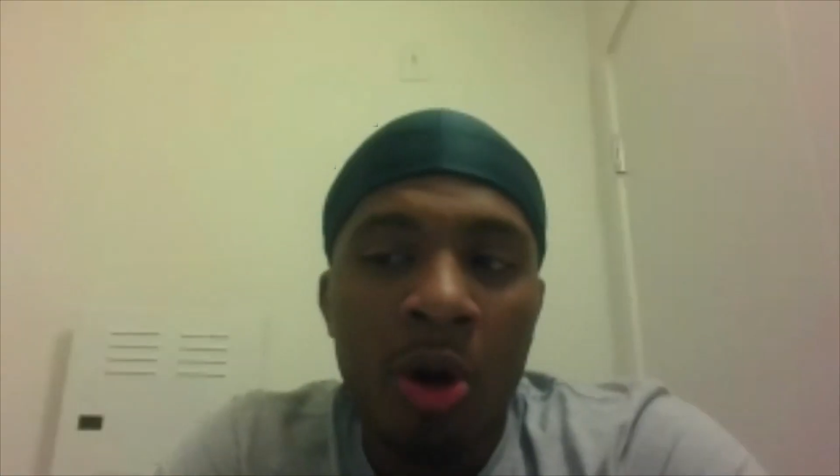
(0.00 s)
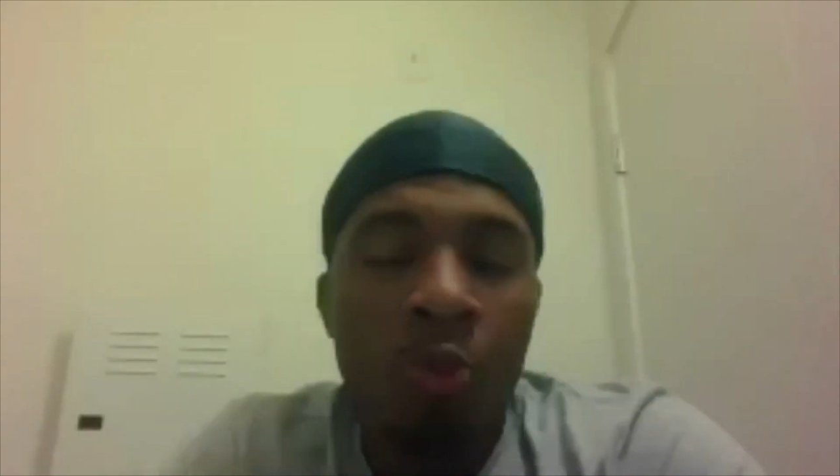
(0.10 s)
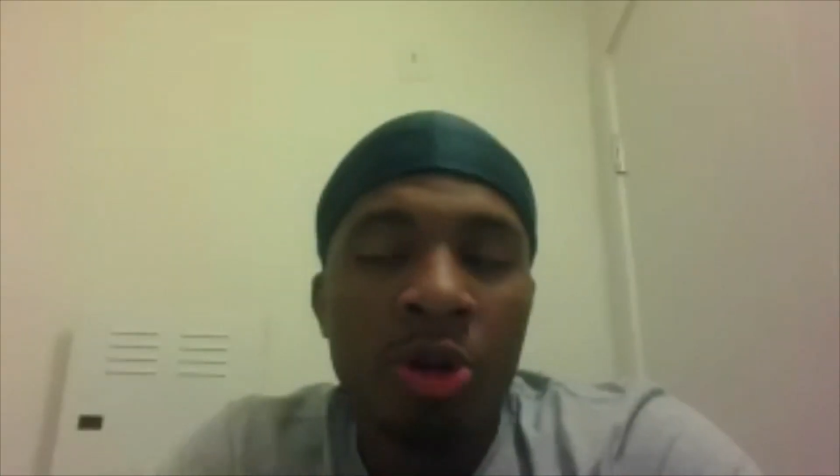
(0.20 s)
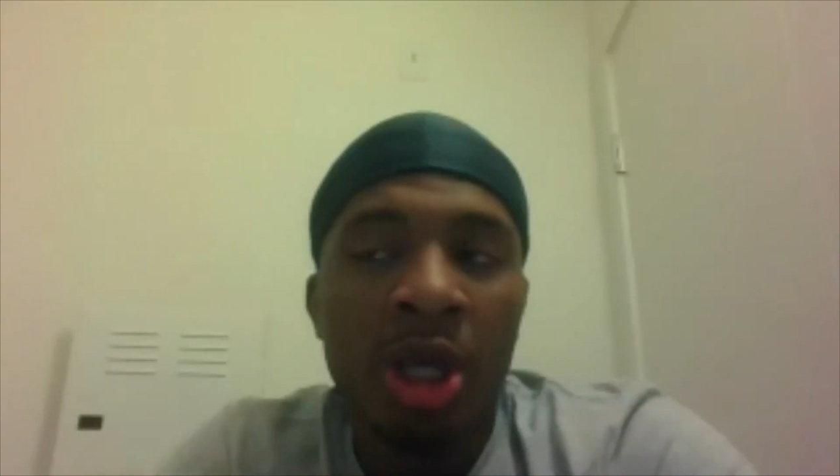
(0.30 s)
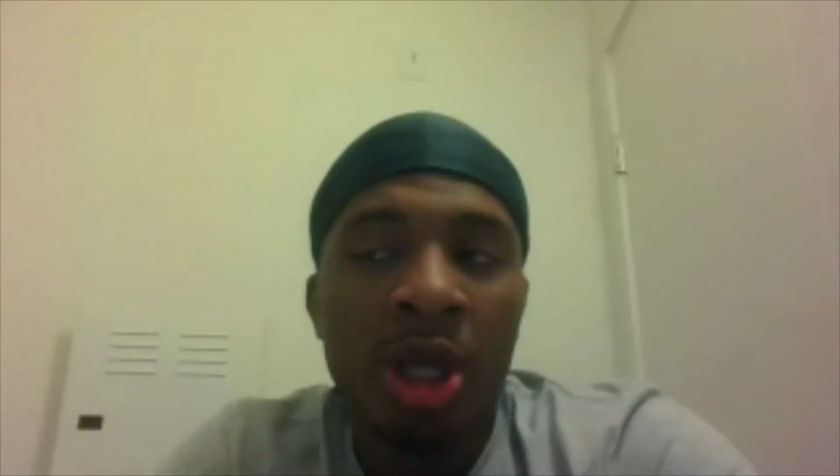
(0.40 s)

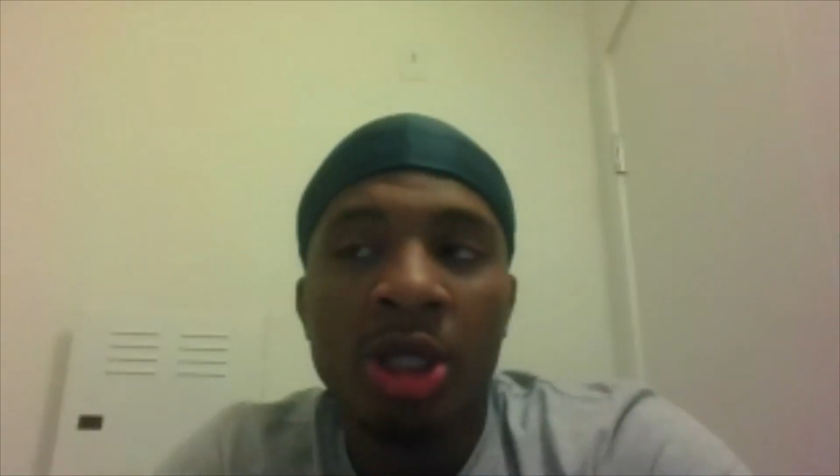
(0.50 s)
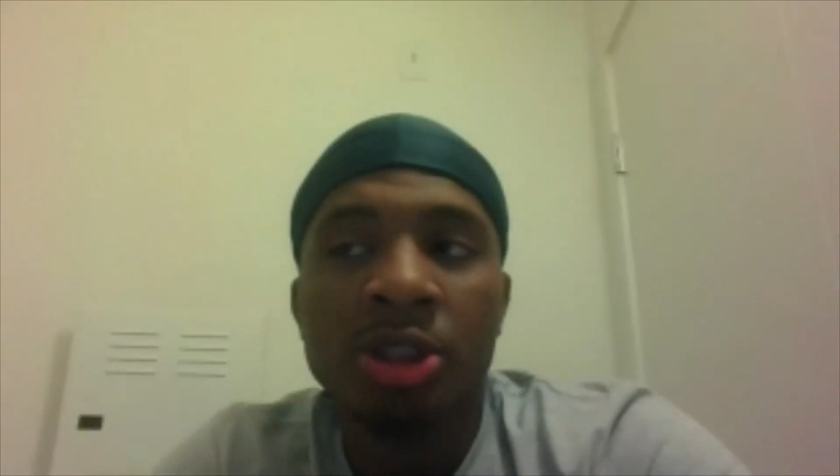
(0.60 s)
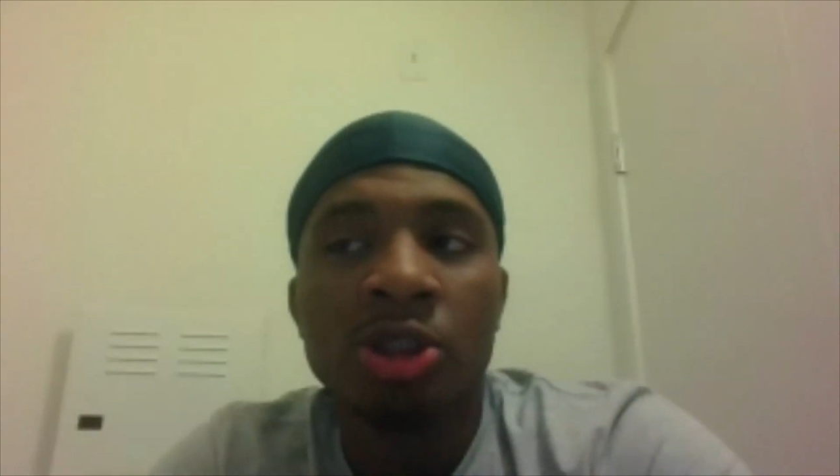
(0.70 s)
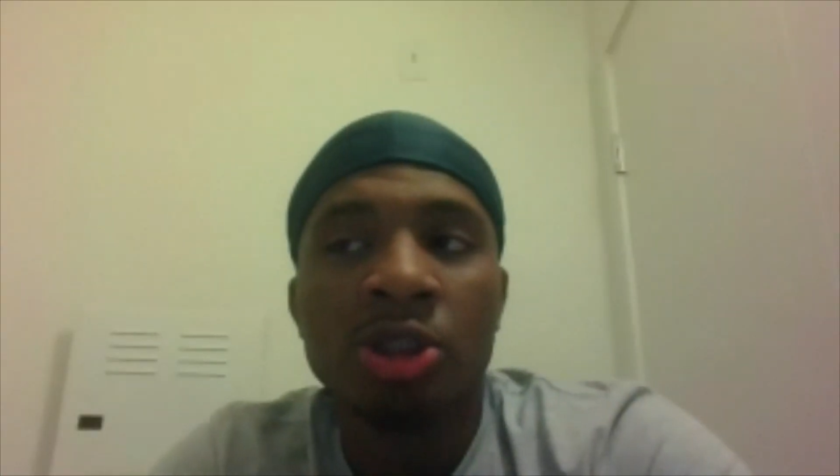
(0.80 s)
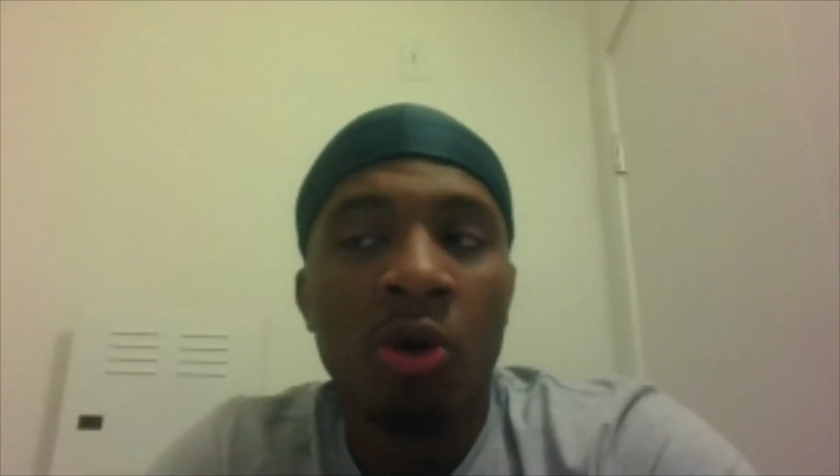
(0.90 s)
where they can
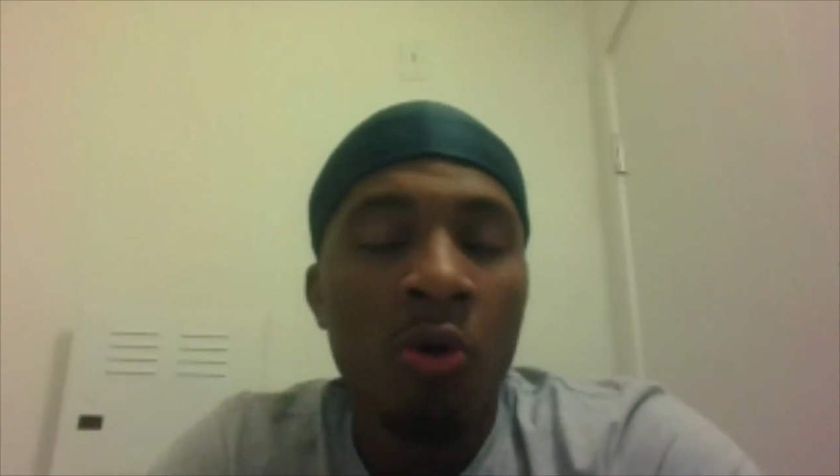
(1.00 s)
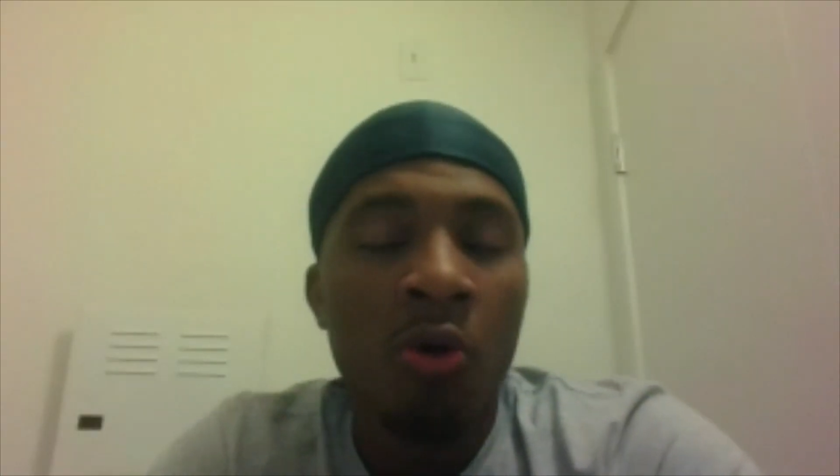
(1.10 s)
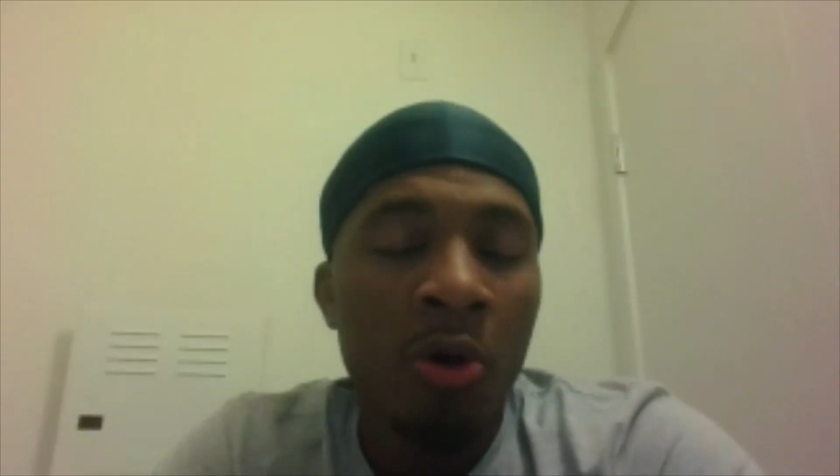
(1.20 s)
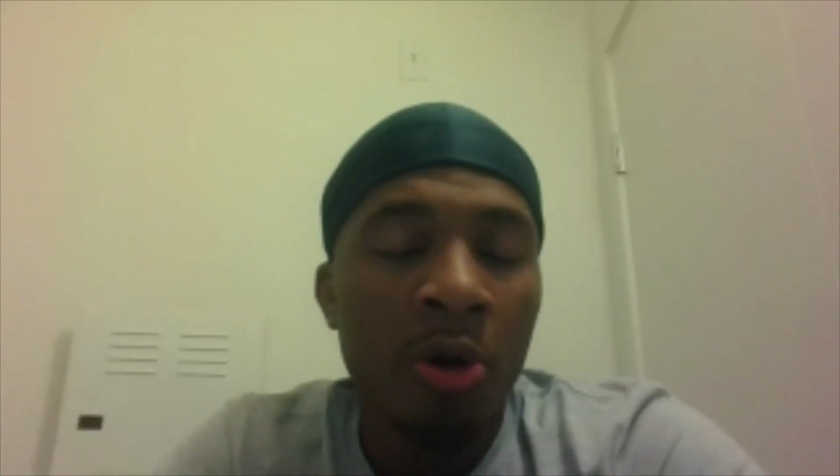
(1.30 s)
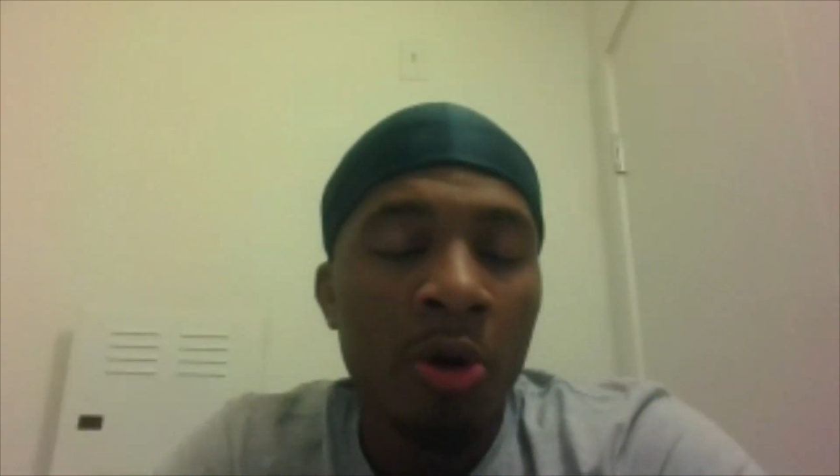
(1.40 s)

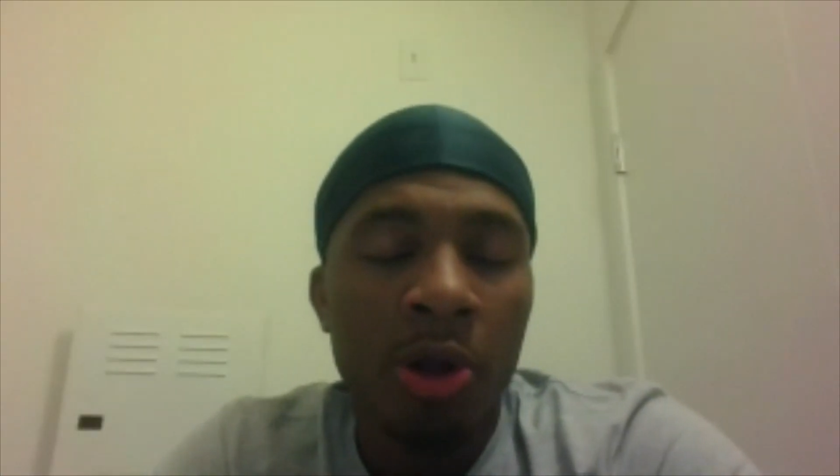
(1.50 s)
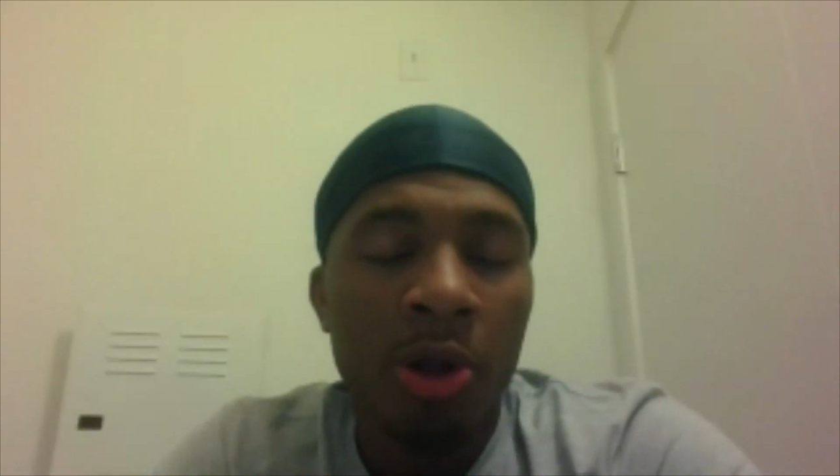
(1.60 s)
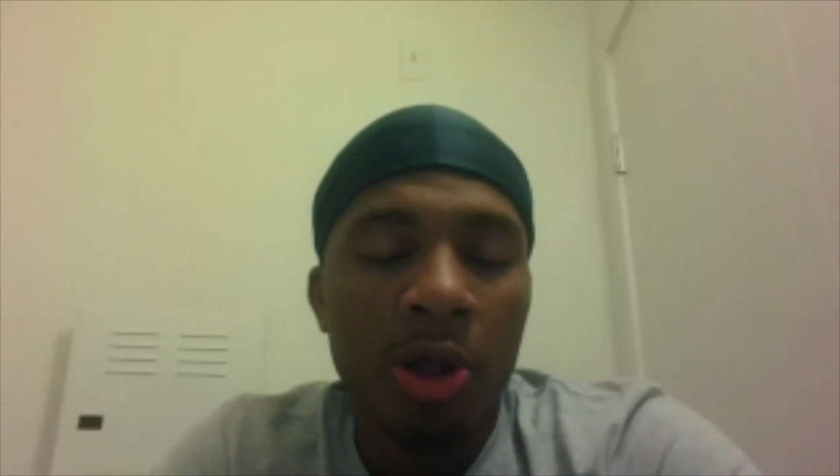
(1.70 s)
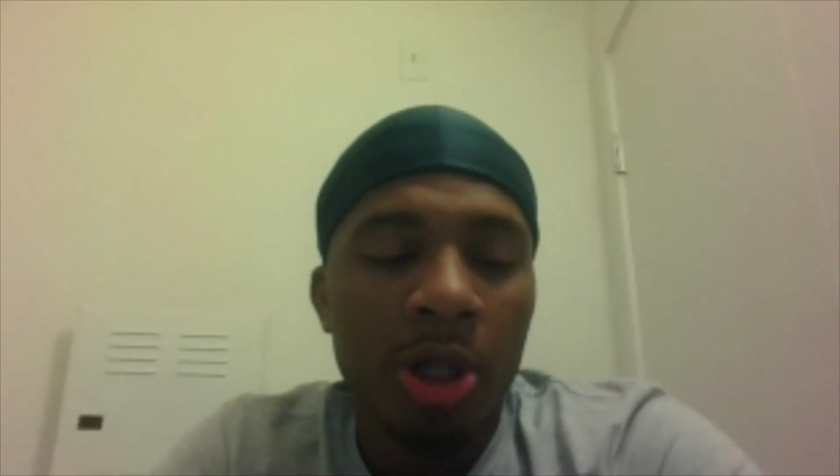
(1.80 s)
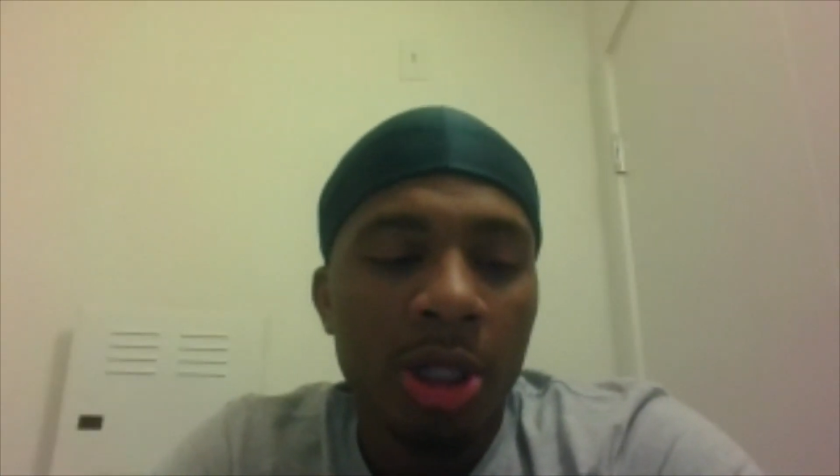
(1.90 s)
score
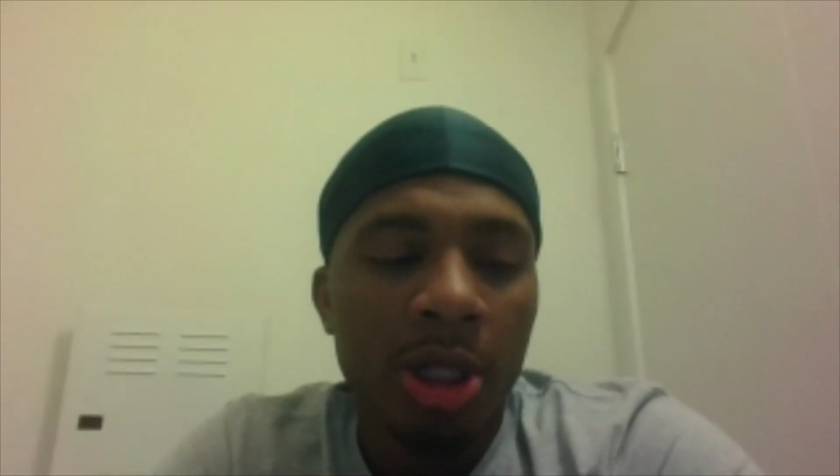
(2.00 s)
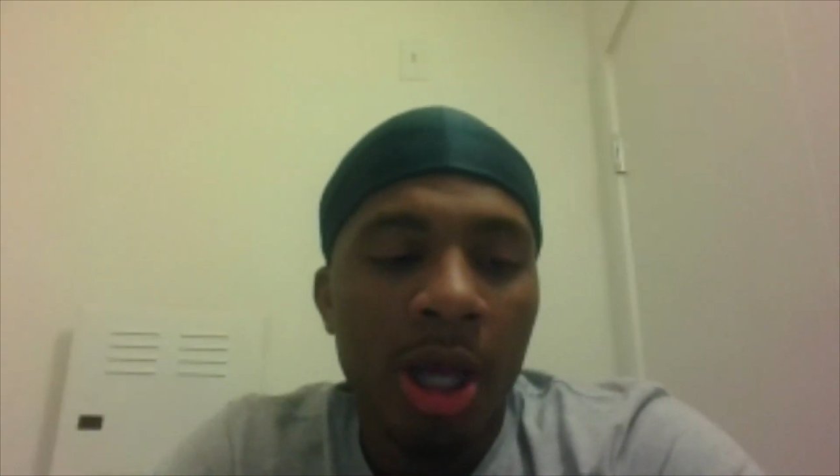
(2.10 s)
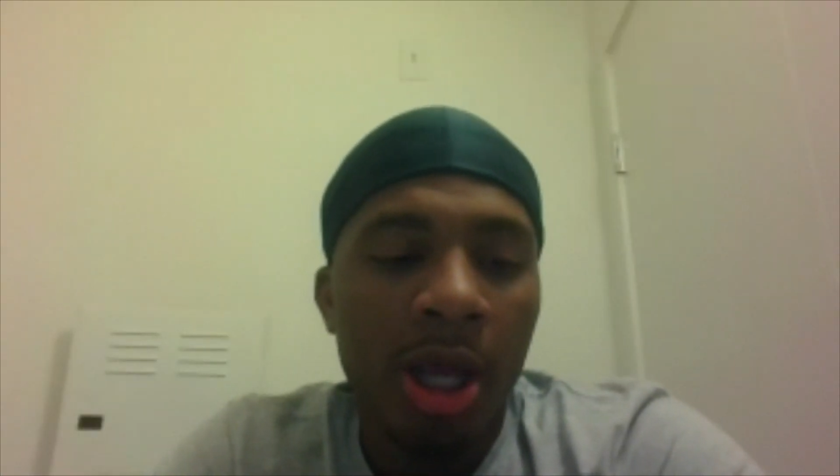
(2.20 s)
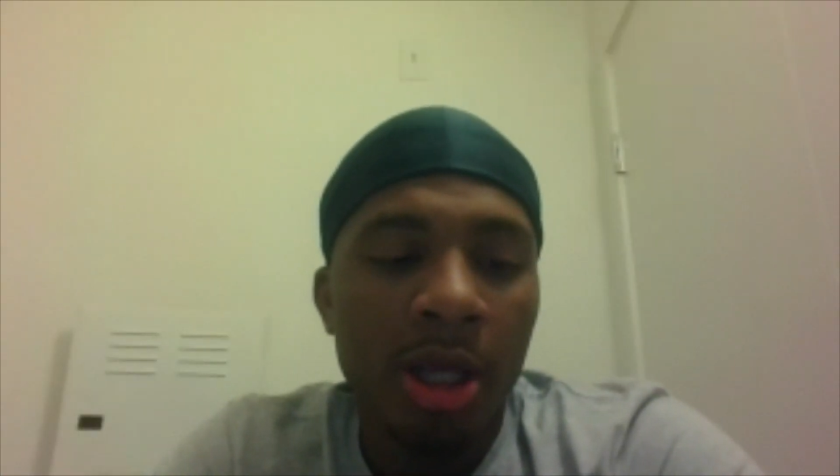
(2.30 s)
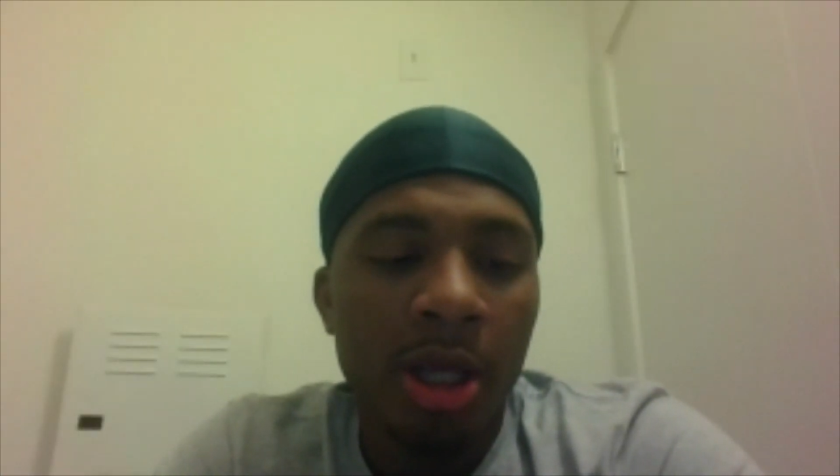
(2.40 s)

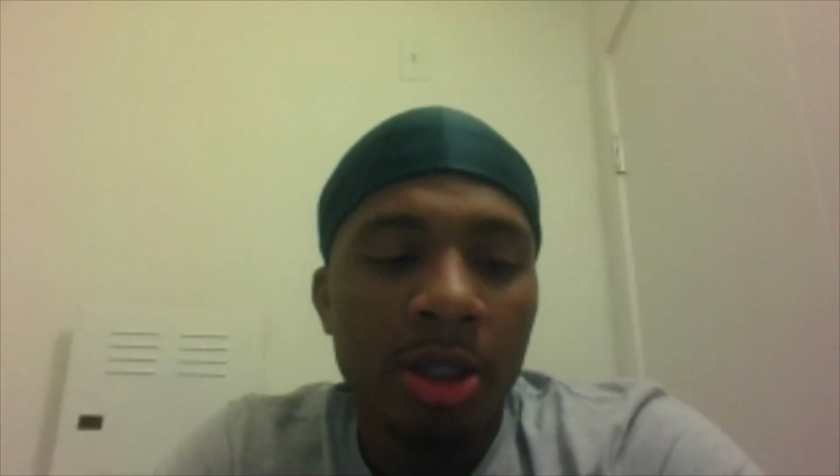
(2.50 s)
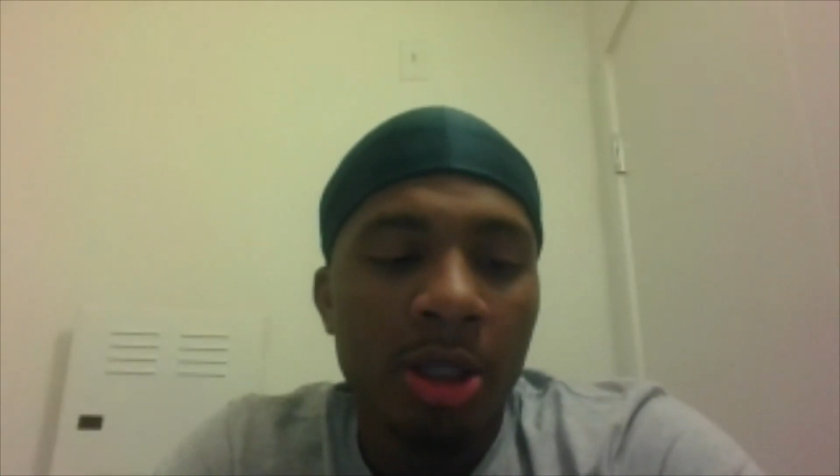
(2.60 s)
like